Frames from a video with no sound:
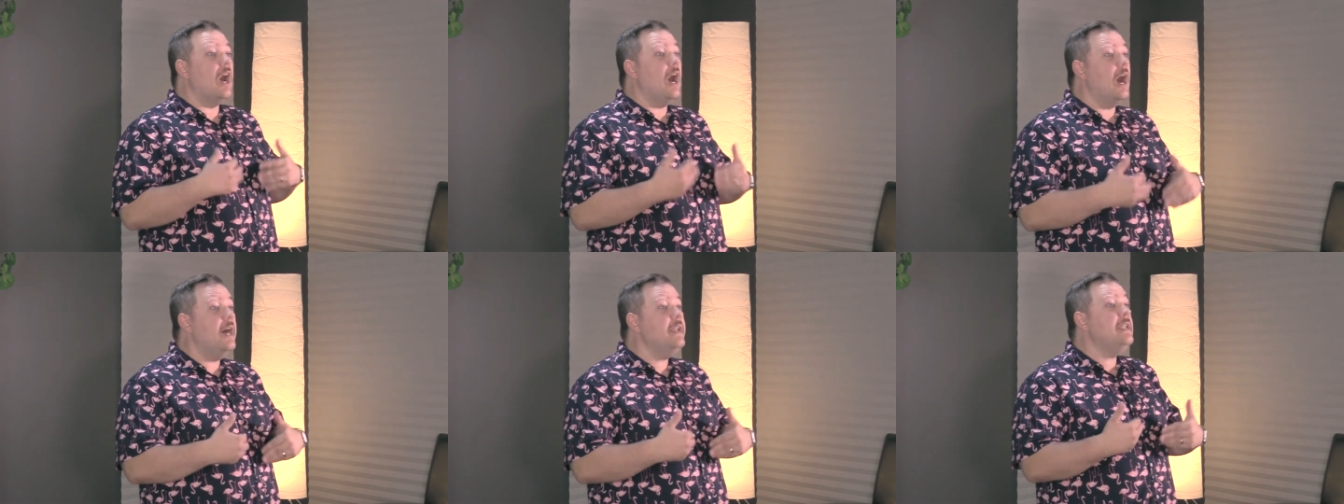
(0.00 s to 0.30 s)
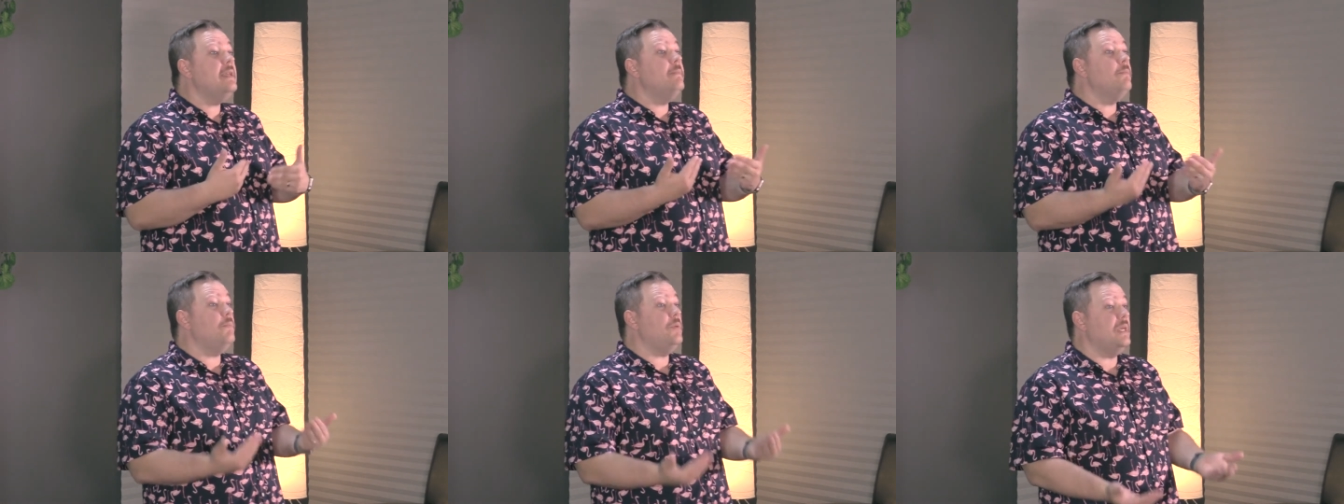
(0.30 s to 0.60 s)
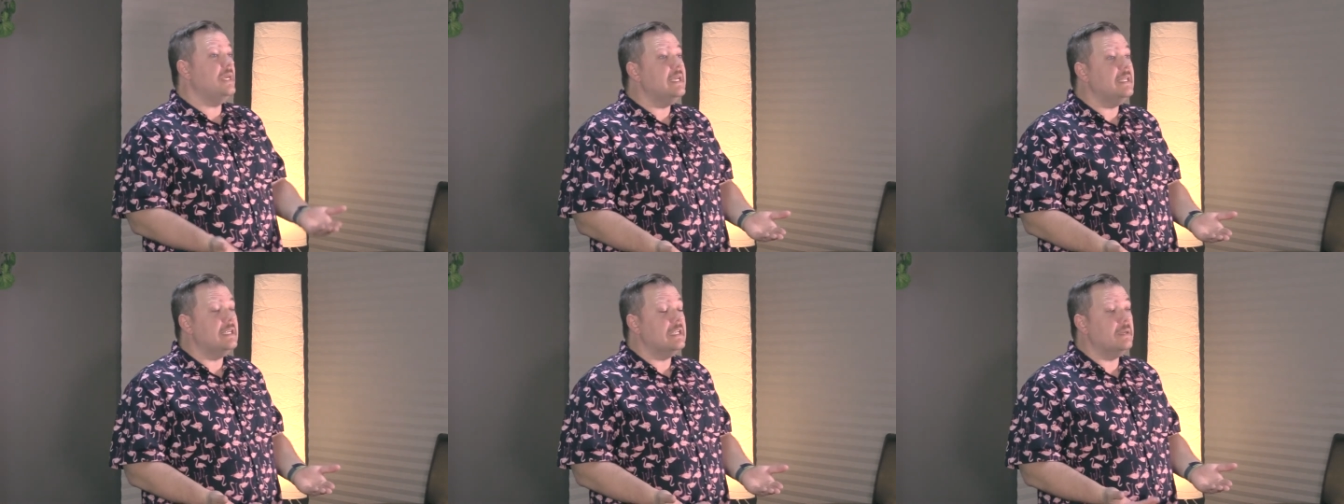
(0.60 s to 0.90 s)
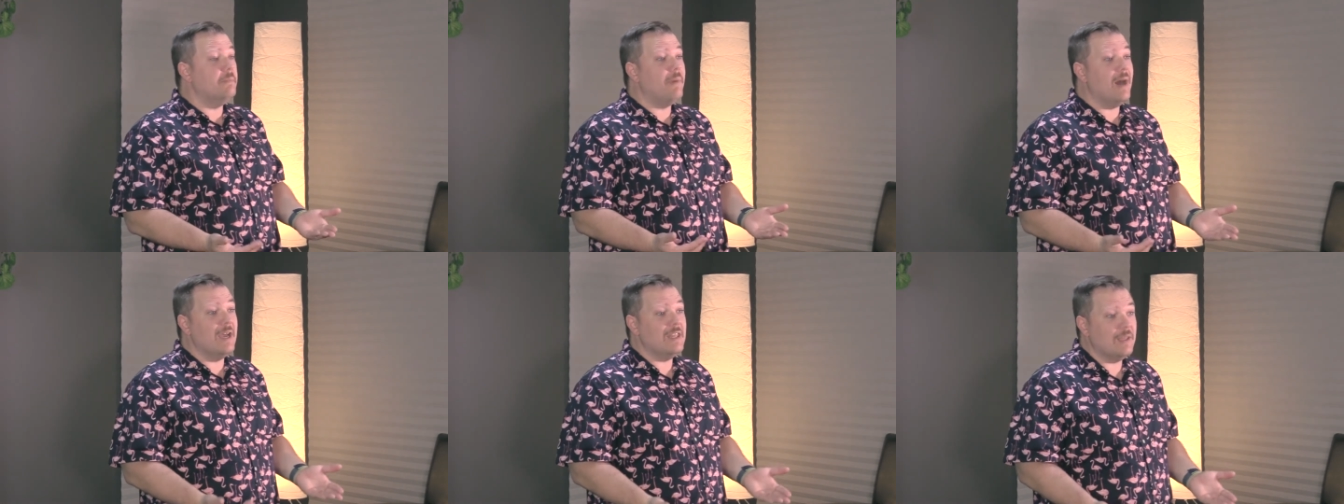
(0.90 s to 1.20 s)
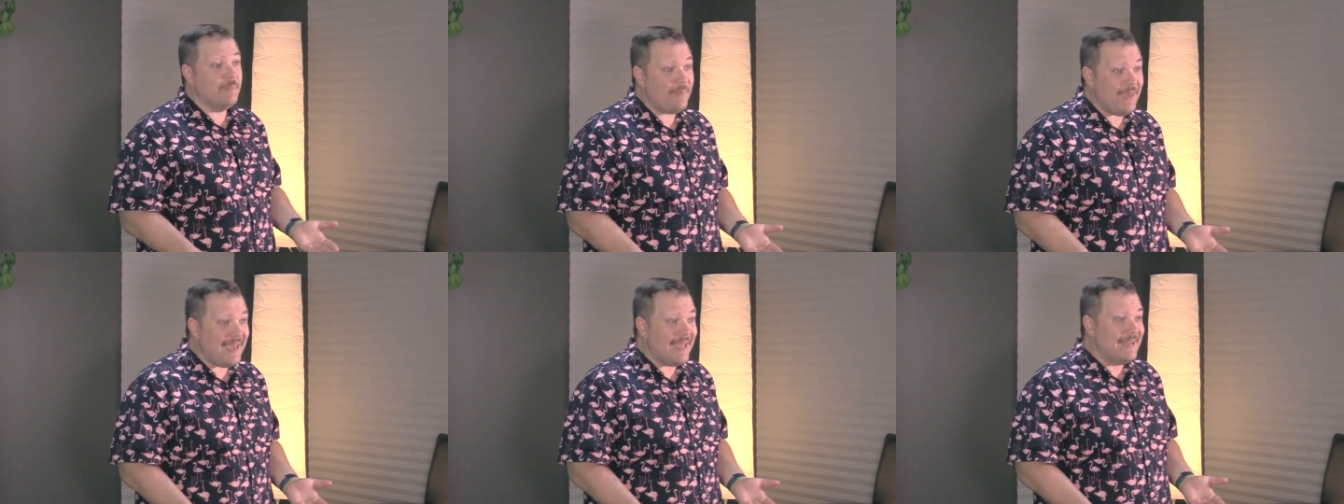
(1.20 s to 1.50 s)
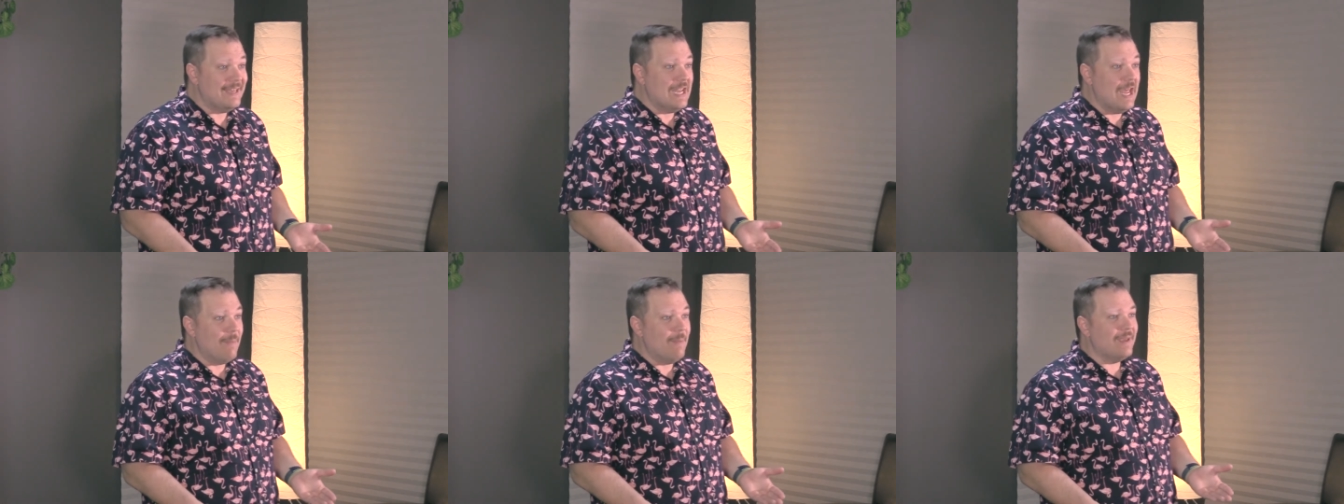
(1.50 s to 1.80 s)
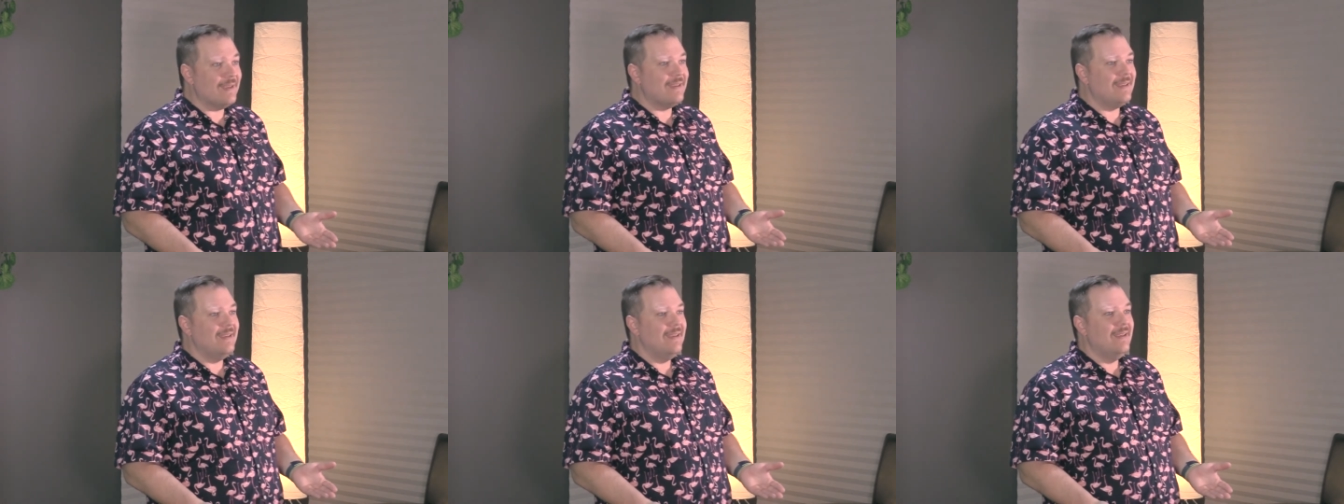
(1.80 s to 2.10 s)
unimpeded by the
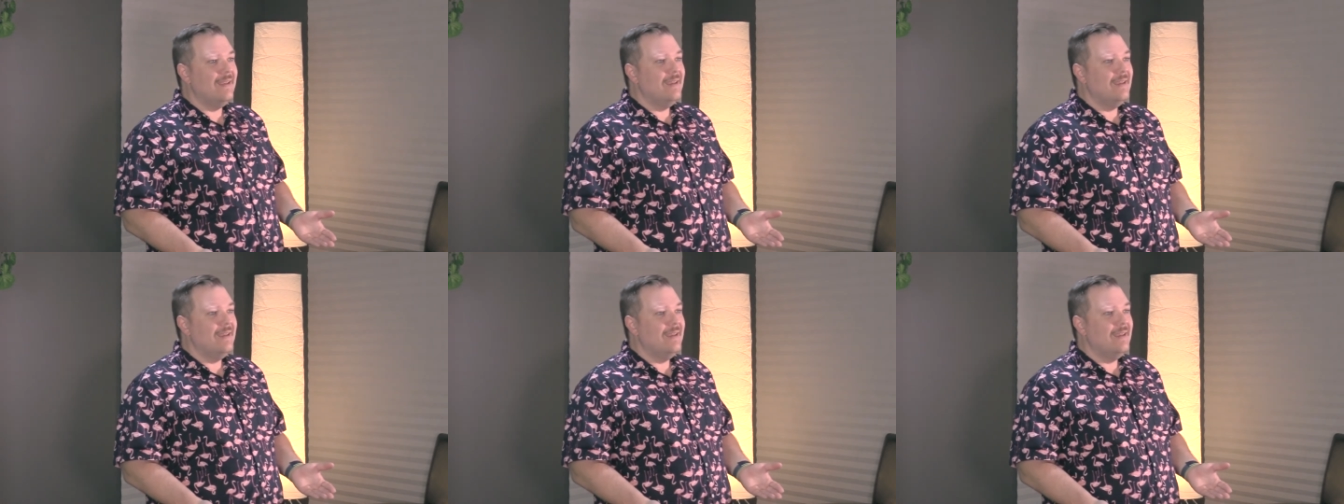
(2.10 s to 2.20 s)
pandemic,